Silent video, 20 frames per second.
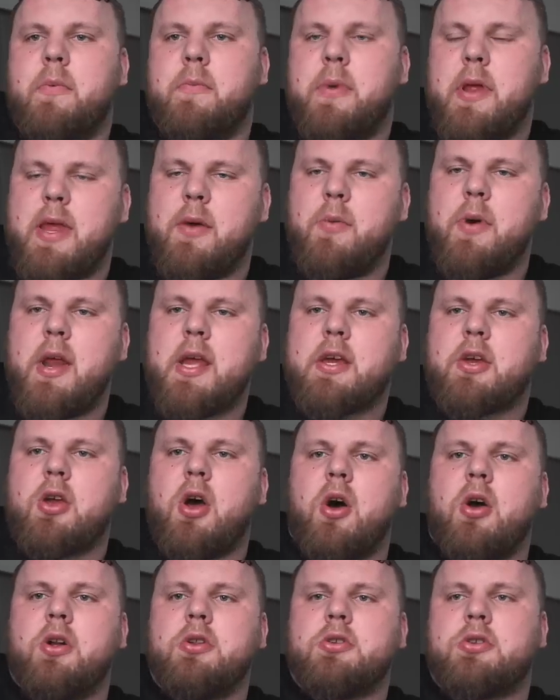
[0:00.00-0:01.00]
But then when I
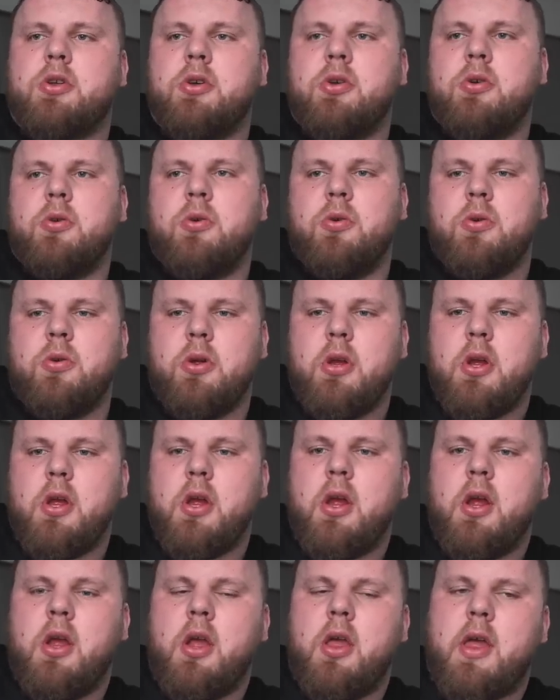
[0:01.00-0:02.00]
got to
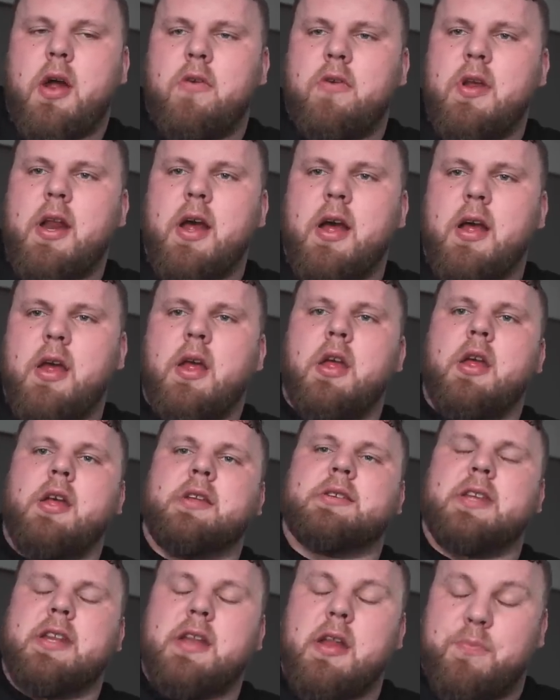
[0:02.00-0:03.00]
the arena,
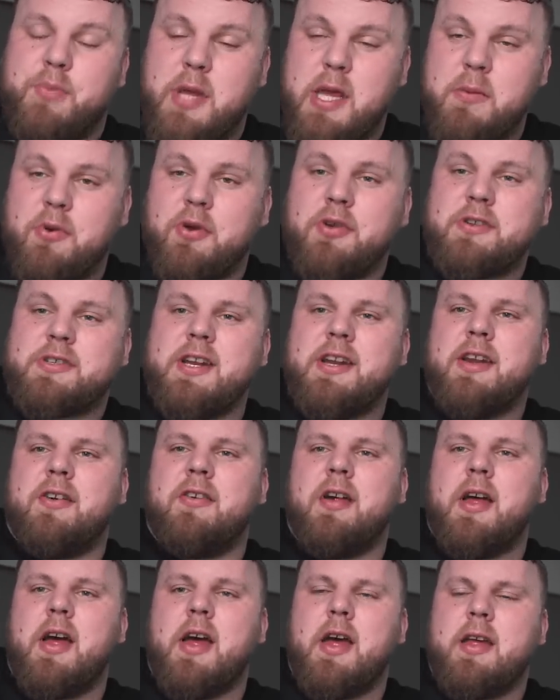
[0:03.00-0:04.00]
seeing the people, seen
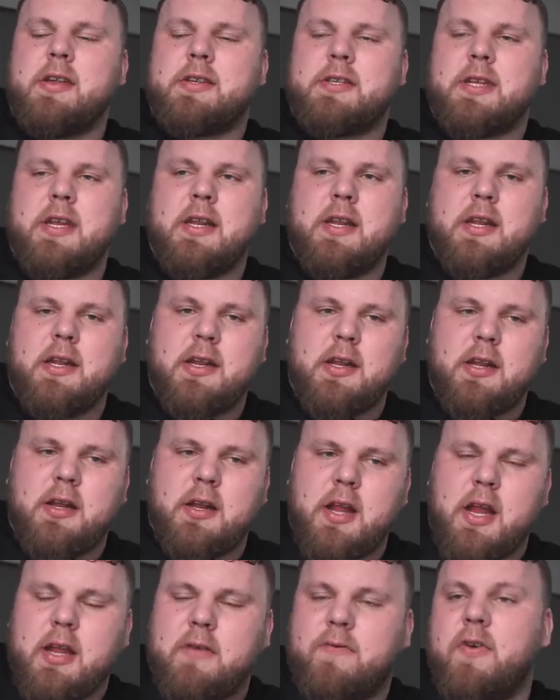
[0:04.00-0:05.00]

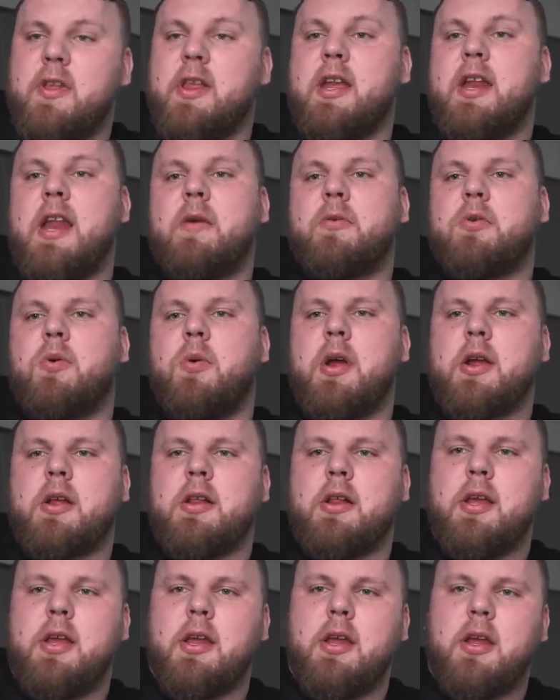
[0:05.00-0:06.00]
it filling up
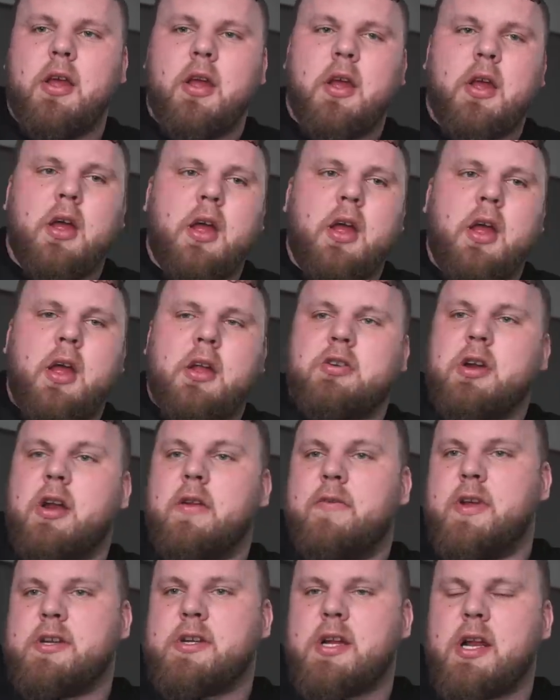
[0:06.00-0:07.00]
quickly,
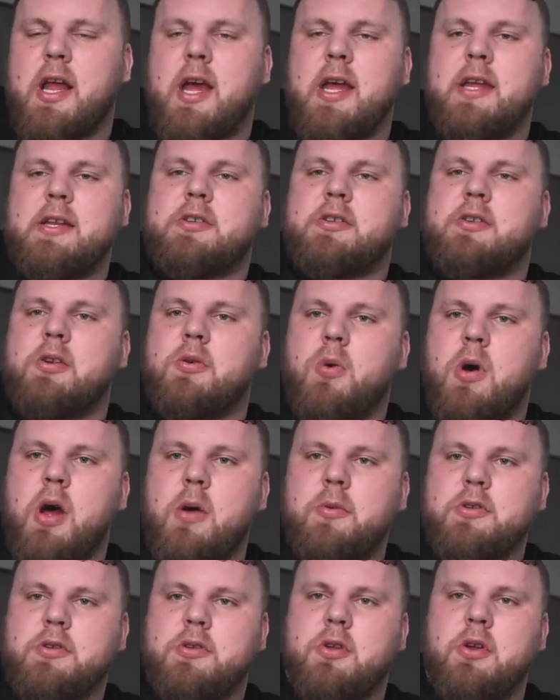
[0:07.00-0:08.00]
trying to visualize what
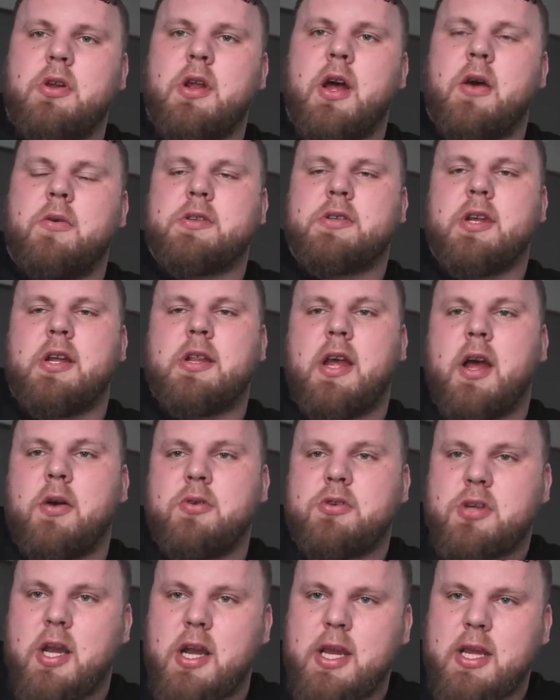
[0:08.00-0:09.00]
I was doing, I was like, I
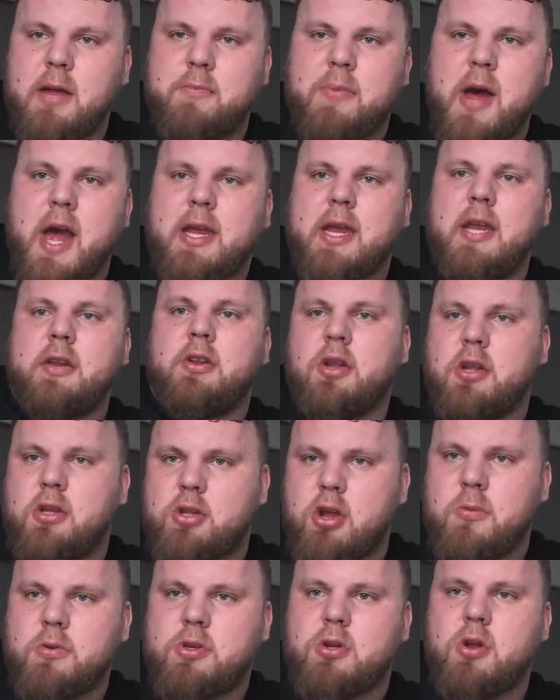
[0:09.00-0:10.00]
was trying to get back into the
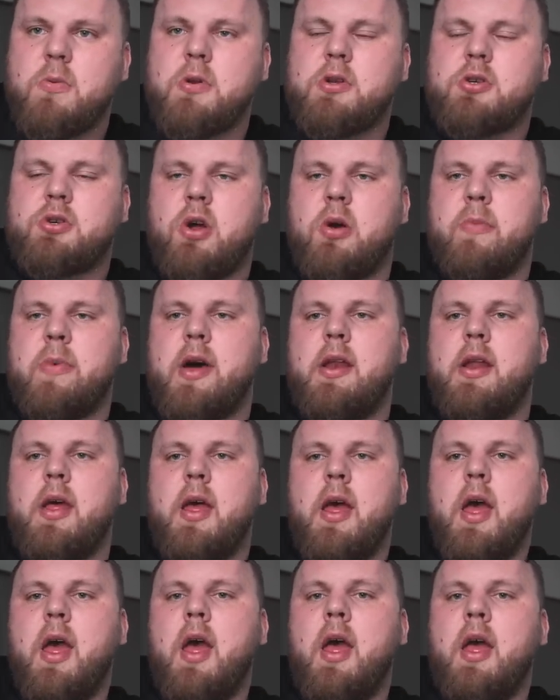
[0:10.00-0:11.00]
Tom Stoltman Strongman.
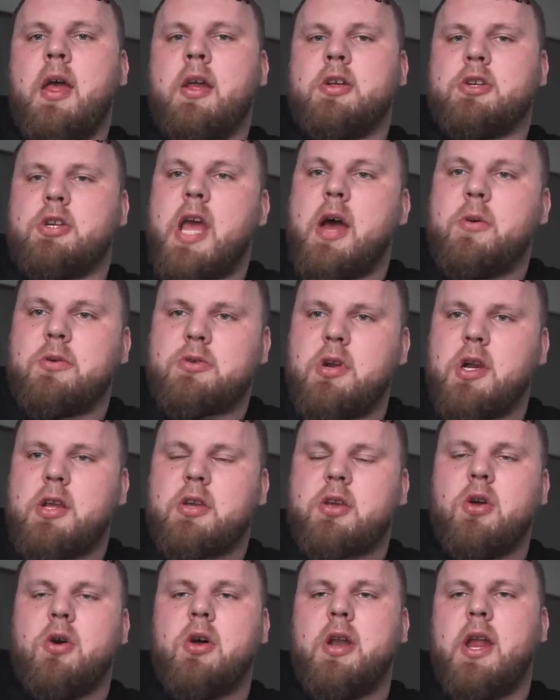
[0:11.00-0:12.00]
So yeah, it was
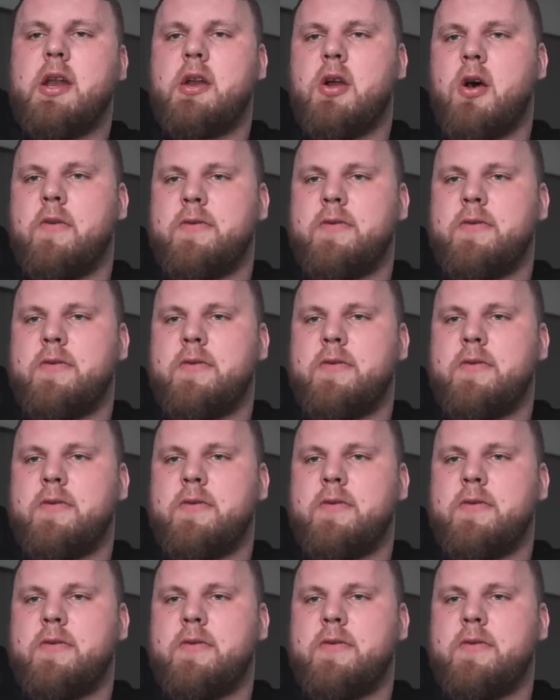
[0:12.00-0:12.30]
really cool. And then